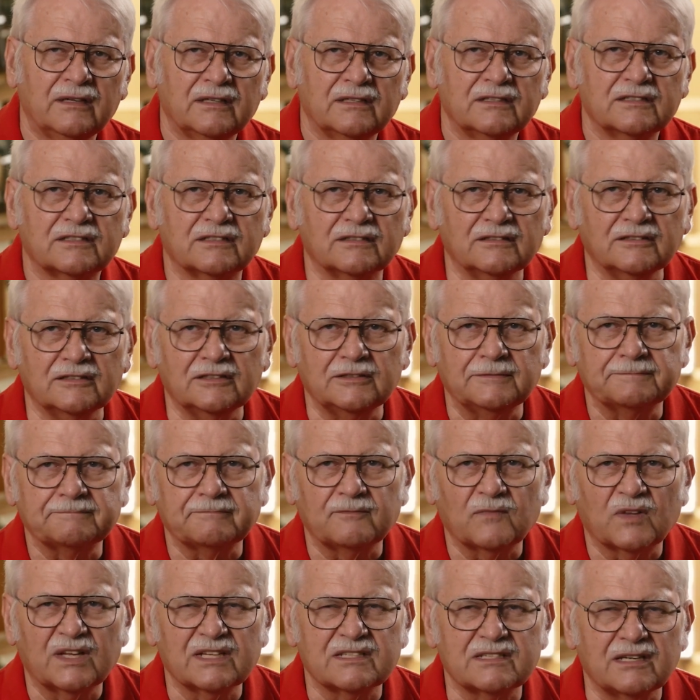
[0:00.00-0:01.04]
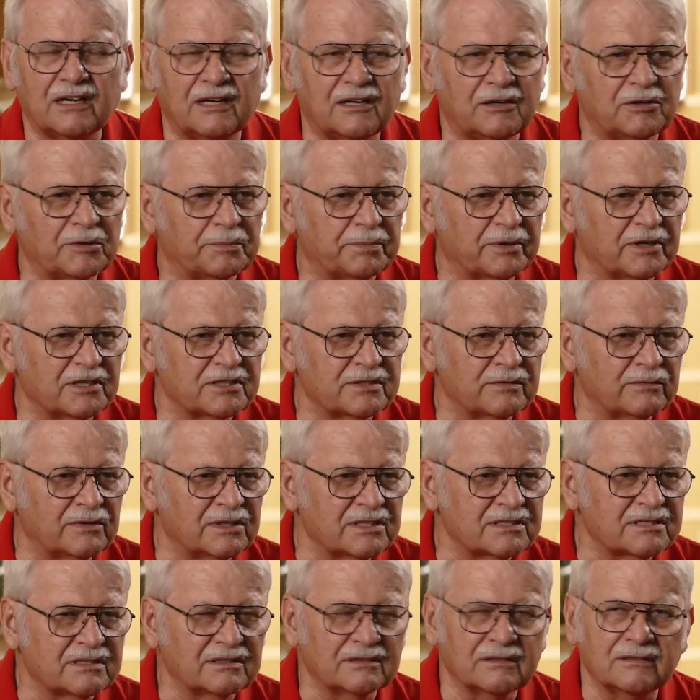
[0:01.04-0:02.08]
So it's how a person
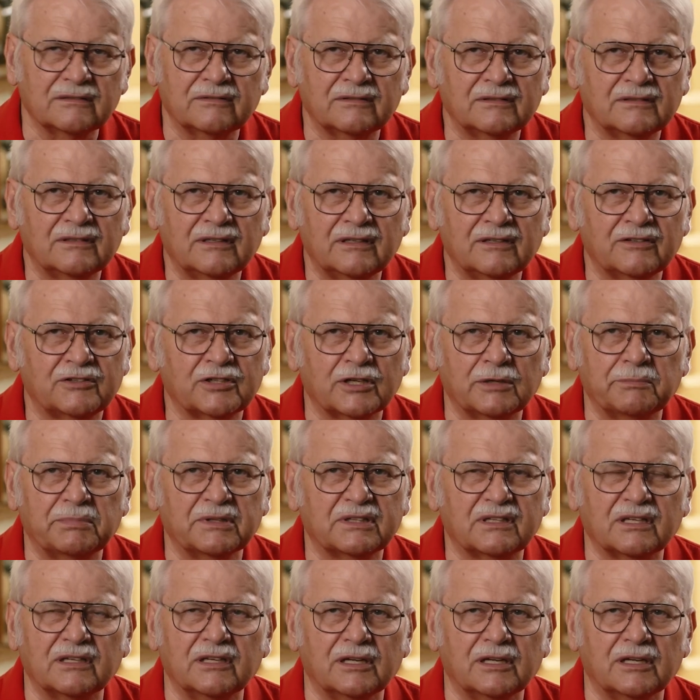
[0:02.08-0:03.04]
wants to interpret the